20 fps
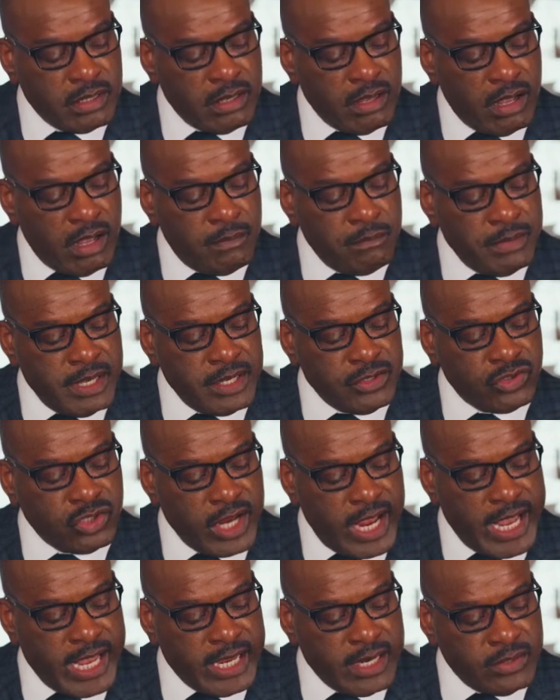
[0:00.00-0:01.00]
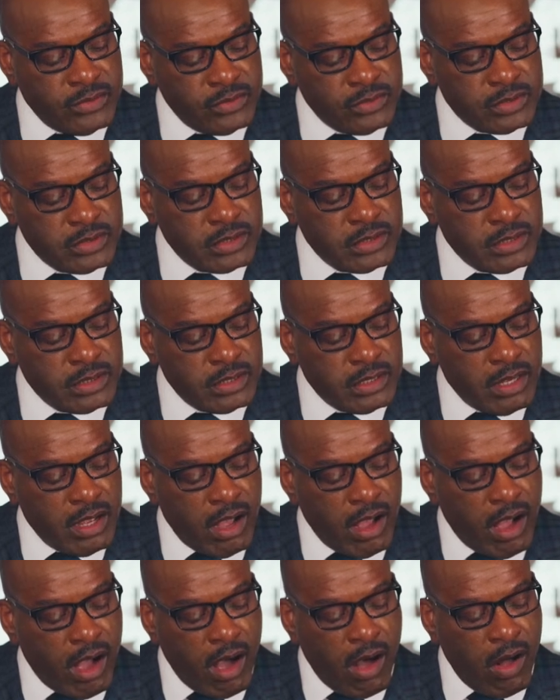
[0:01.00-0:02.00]
Amid change
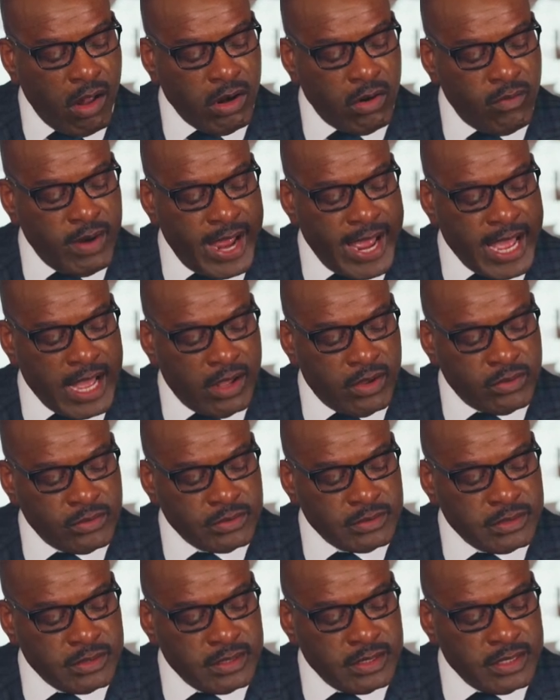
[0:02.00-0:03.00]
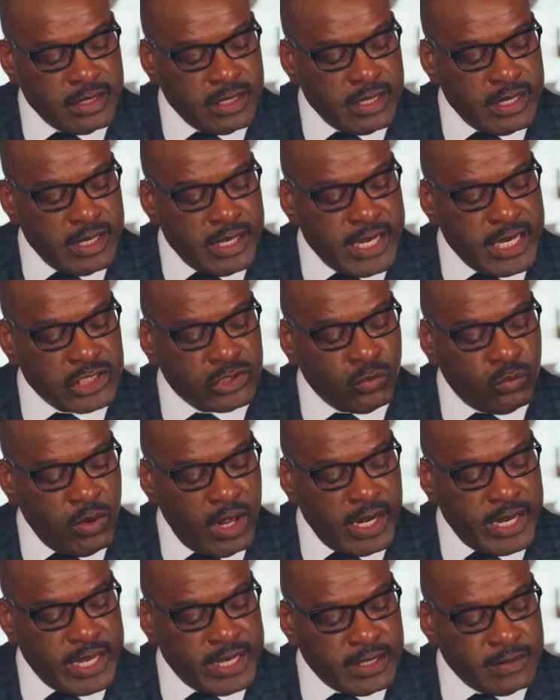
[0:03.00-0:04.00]
all around, he is
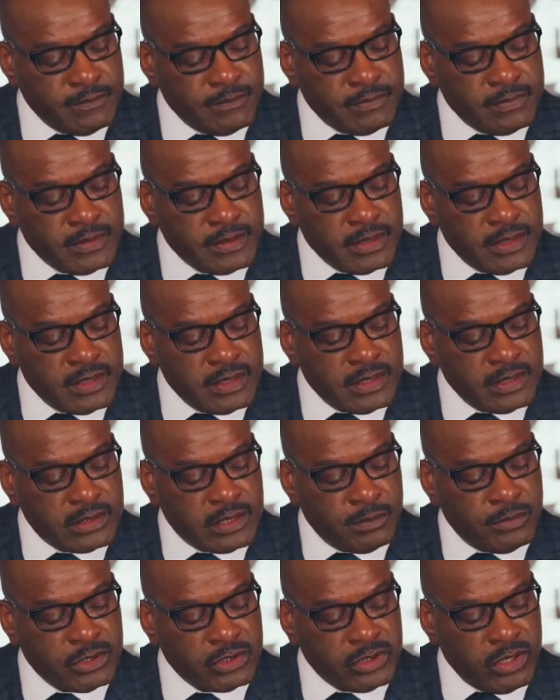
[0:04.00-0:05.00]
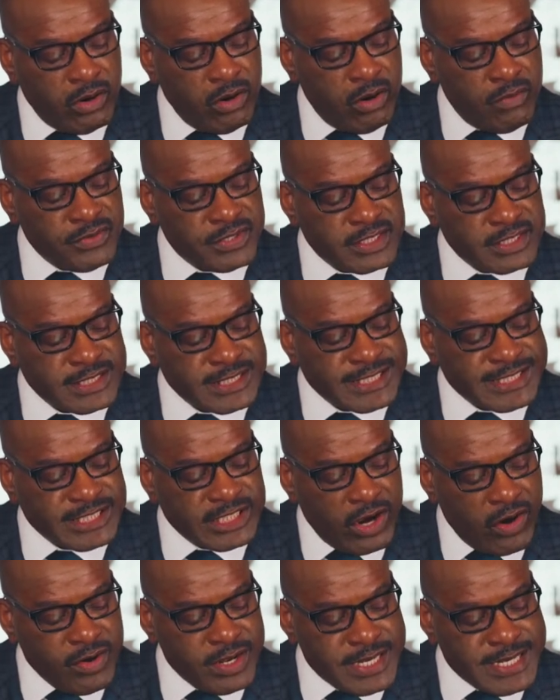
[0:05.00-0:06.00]
willing to preserve
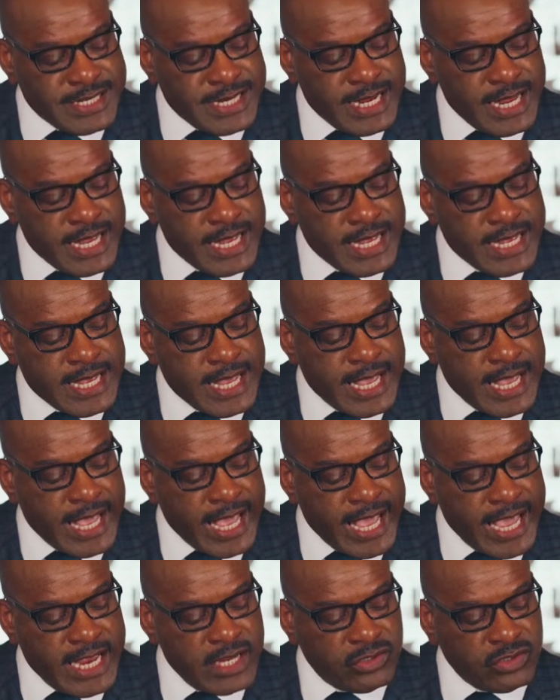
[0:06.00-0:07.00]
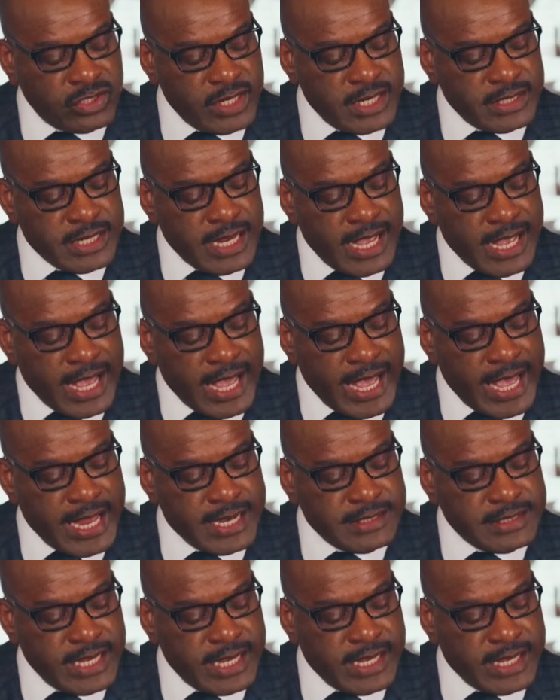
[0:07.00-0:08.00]
certain ancient
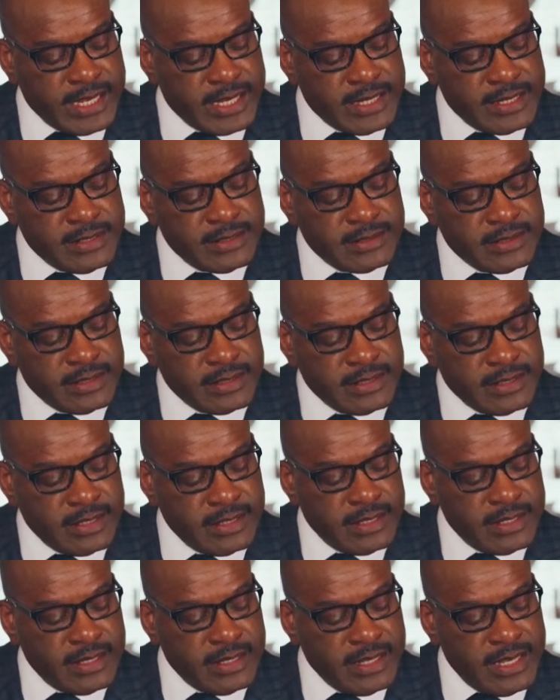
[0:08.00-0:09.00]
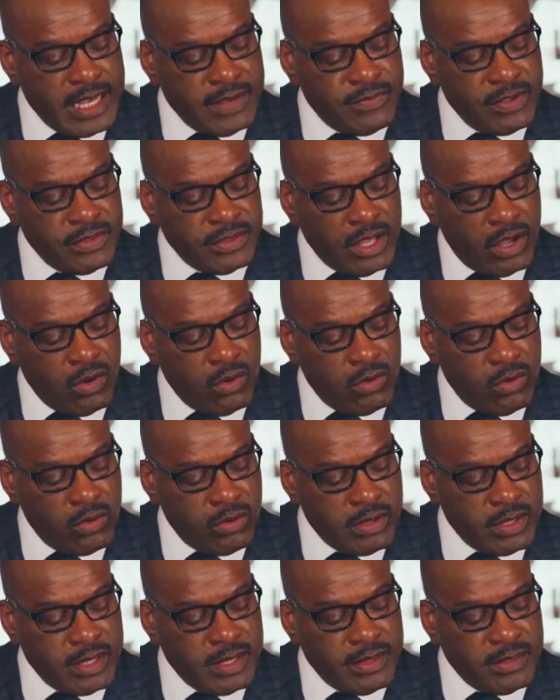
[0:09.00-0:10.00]
ideas, even though
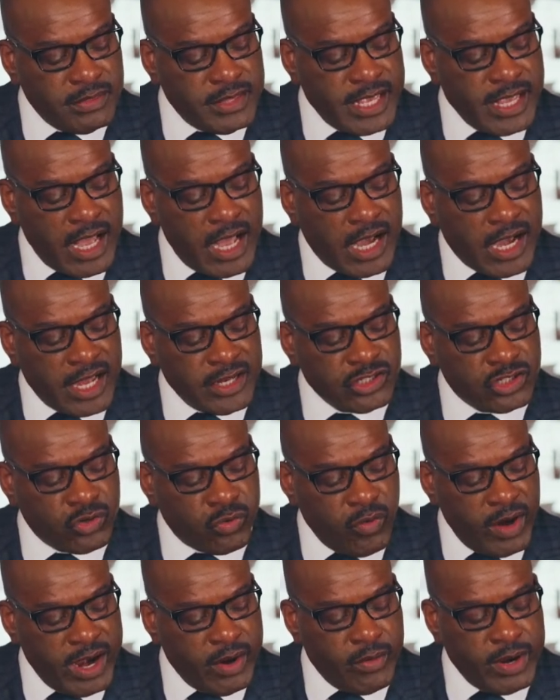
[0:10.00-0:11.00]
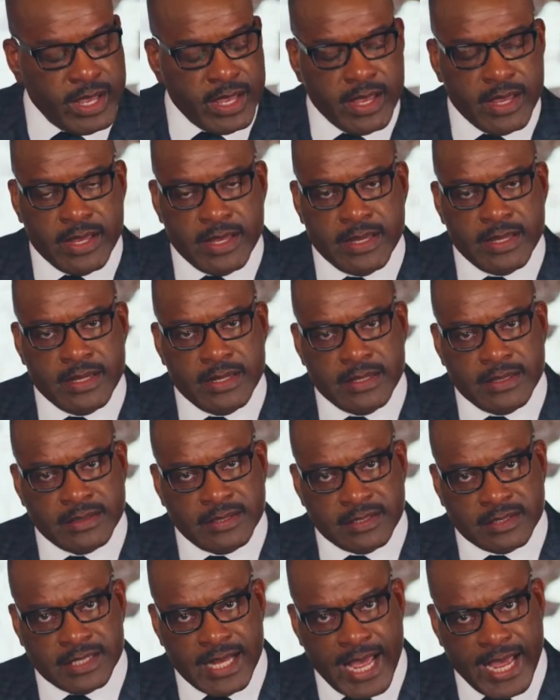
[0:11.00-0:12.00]
they are contrary to
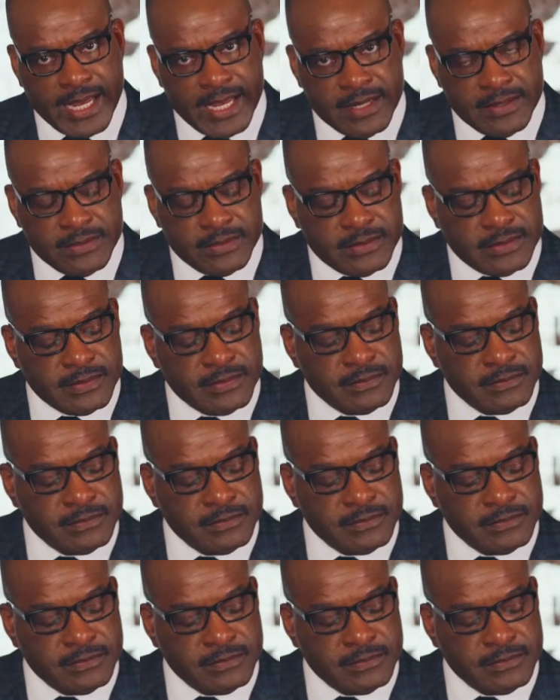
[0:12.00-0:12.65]
science.